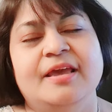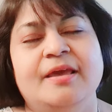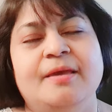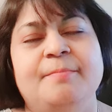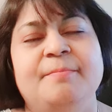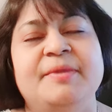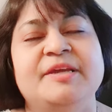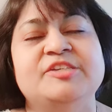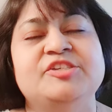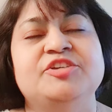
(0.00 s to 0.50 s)

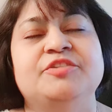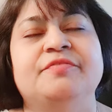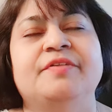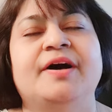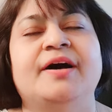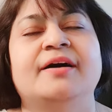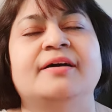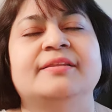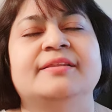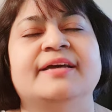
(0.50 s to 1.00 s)
May
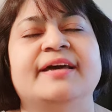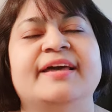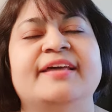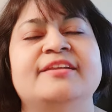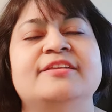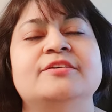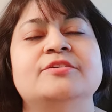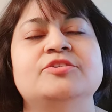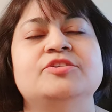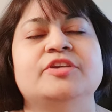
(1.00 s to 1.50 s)
Shiva, the
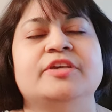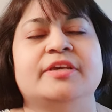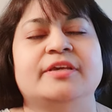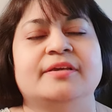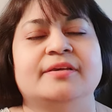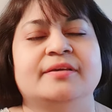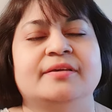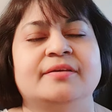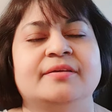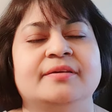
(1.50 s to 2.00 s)
energy,
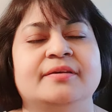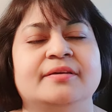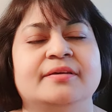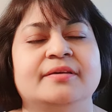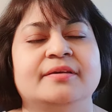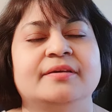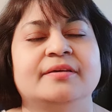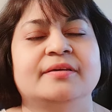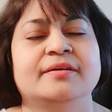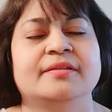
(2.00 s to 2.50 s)

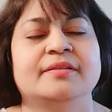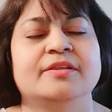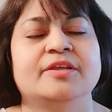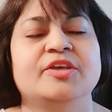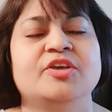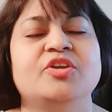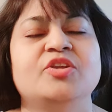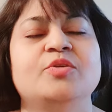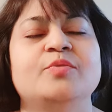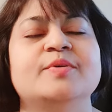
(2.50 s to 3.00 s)
the
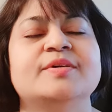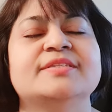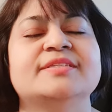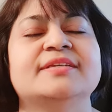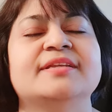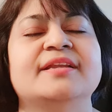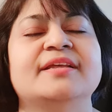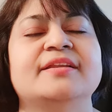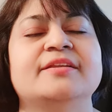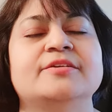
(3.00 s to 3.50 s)

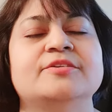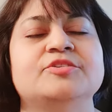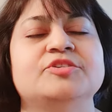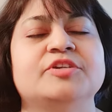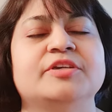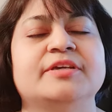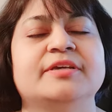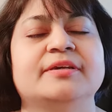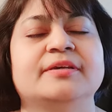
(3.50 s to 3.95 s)
universal energy,